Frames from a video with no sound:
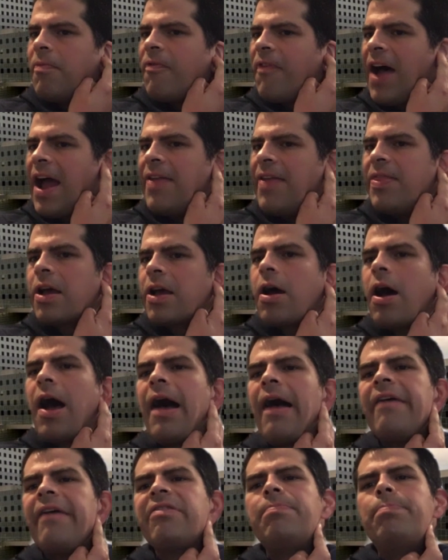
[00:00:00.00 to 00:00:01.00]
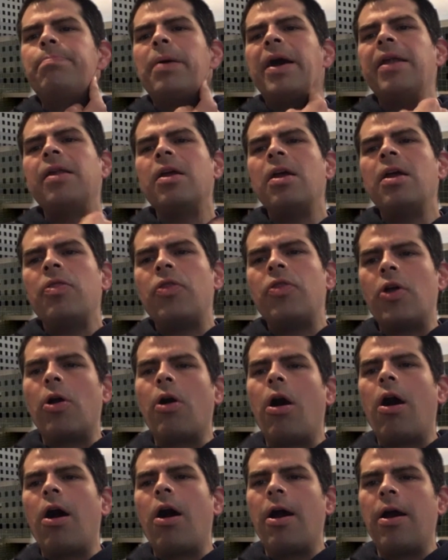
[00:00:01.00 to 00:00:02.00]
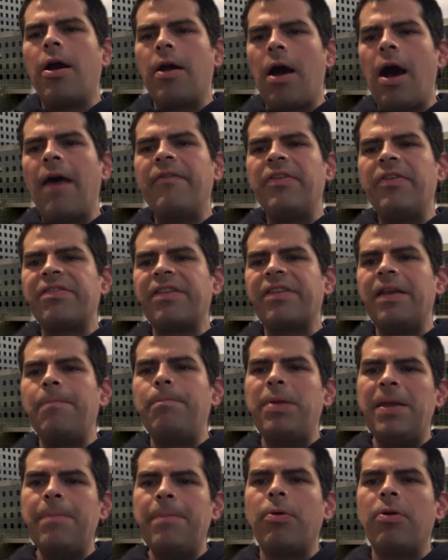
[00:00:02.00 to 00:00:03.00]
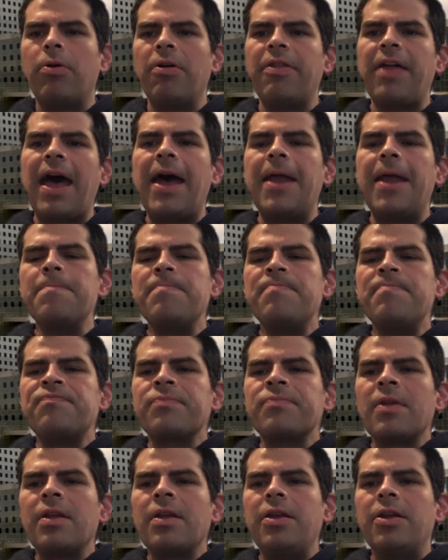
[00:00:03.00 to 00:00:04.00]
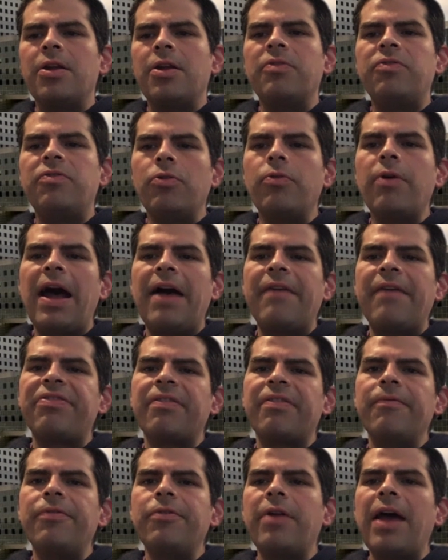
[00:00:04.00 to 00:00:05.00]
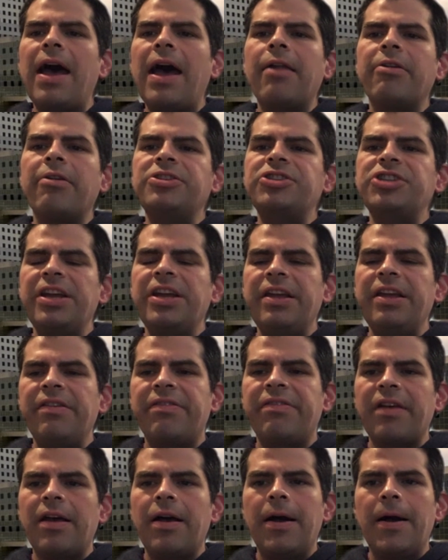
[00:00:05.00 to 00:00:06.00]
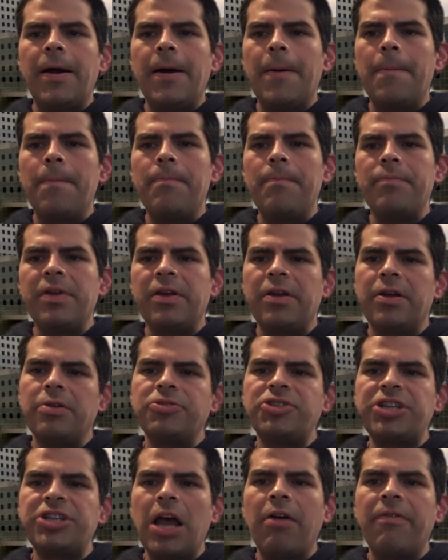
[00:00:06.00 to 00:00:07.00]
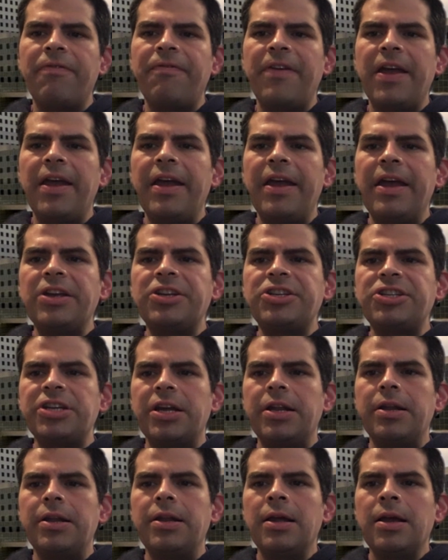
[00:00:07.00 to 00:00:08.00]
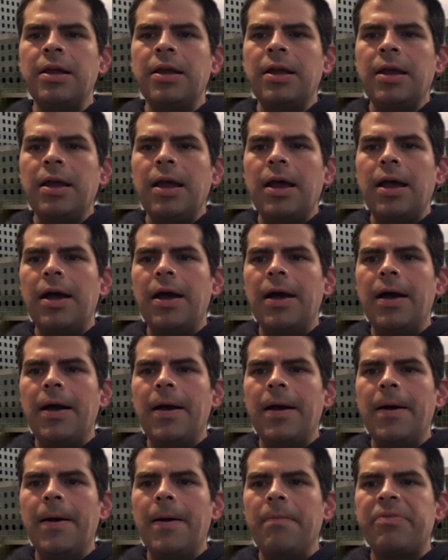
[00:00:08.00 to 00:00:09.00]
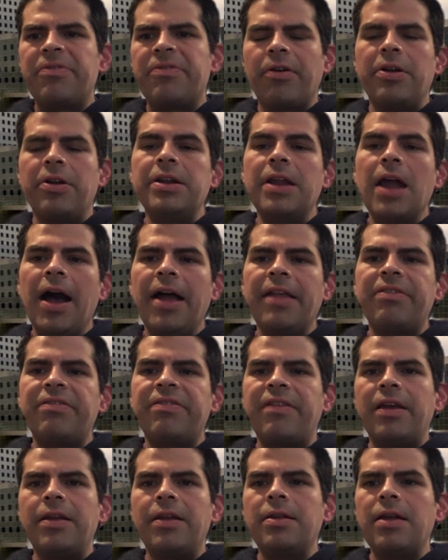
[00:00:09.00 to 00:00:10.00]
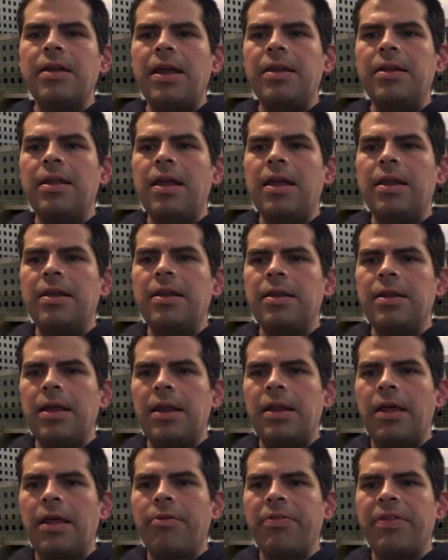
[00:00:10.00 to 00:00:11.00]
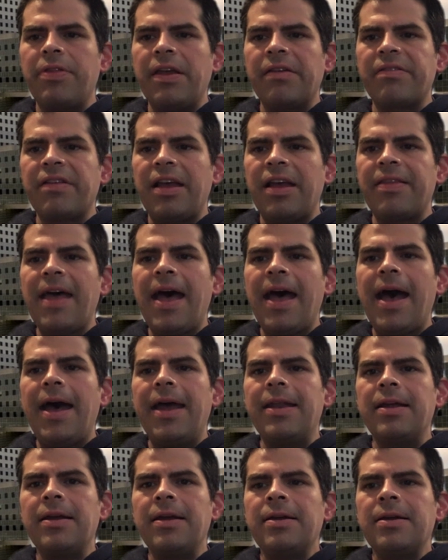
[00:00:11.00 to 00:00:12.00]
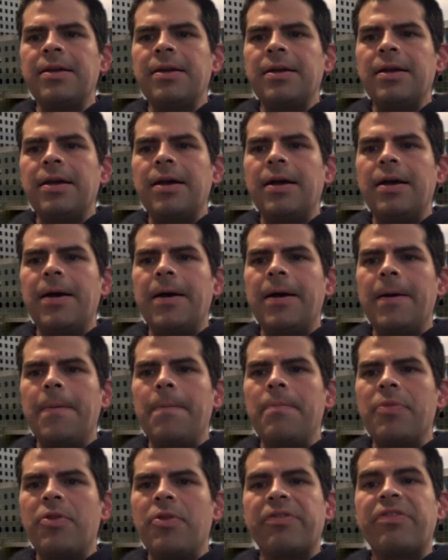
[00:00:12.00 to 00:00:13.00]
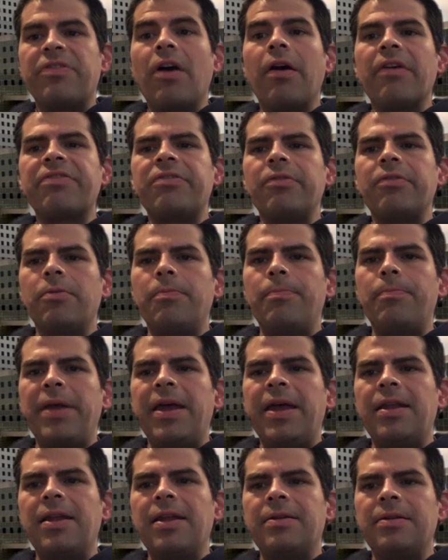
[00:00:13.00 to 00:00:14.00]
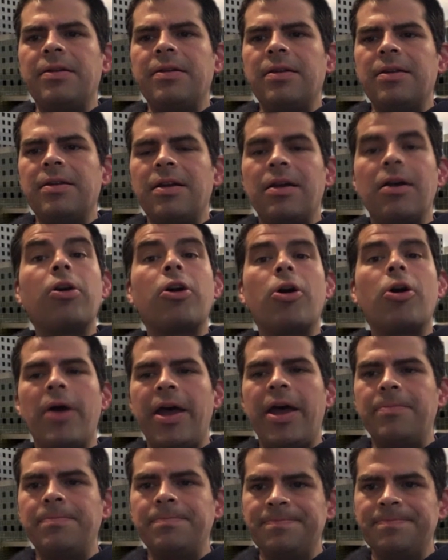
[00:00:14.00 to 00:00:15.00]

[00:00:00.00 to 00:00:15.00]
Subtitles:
find the cause, but there are obviously people that, you know, do have some food allergies, you know, shellfish and certain nuts and other things like that. There's also been, go ahead.